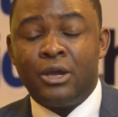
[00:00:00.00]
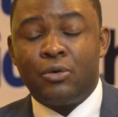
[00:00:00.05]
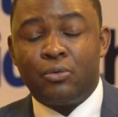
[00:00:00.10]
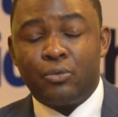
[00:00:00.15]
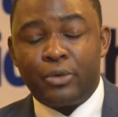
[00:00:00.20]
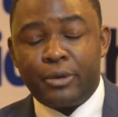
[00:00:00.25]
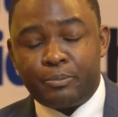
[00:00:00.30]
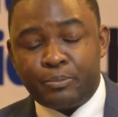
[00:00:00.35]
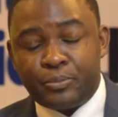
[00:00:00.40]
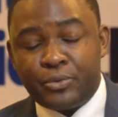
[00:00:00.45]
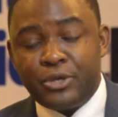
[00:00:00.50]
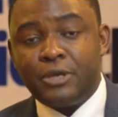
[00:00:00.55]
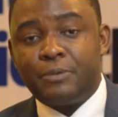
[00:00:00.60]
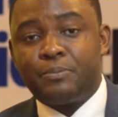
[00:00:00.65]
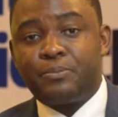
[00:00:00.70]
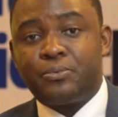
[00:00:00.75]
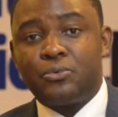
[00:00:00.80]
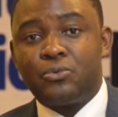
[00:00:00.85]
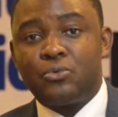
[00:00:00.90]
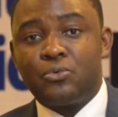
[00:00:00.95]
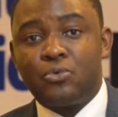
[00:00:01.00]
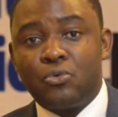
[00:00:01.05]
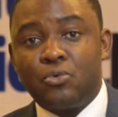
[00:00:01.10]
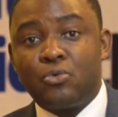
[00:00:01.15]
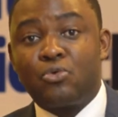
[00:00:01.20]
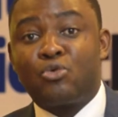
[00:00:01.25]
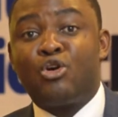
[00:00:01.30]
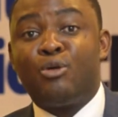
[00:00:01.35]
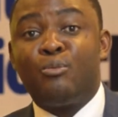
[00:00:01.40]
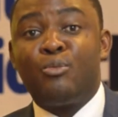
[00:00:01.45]
where people
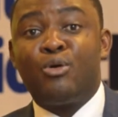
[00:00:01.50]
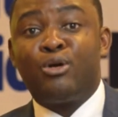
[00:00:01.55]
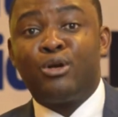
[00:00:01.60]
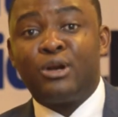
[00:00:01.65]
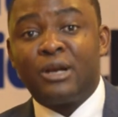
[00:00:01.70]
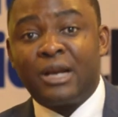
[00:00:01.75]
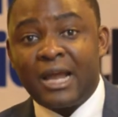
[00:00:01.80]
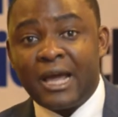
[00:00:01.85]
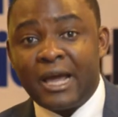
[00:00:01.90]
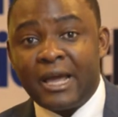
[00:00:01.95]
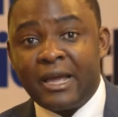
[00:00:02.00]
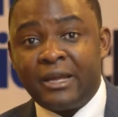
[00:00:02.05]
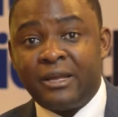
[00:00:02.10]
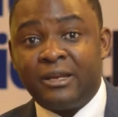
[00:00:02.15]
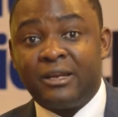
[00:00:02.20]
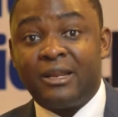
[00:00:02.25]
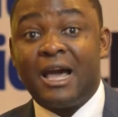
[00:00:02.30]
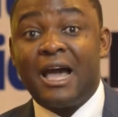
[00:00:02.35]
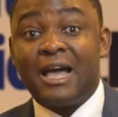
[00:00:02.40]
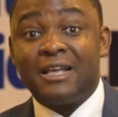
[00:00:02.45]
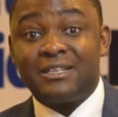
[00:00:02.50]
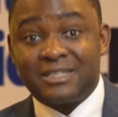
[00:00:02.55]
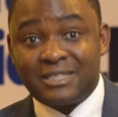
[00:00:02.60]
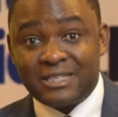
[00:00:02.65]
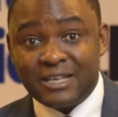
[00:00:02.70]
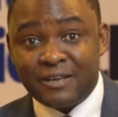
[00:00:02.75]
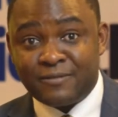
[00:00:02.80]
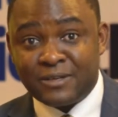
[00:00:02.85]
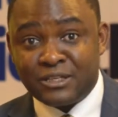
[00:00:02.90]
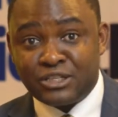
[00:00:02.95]
who come online are
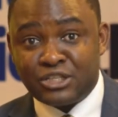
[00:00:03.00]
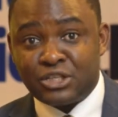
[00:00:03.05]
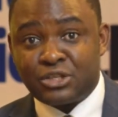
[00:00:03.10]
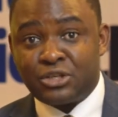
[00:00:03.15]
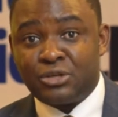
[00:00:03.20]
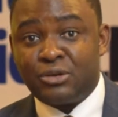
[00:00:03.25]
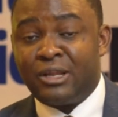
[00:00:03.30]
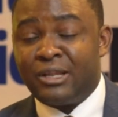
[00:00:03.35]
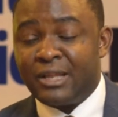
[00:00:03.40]
safe and secure.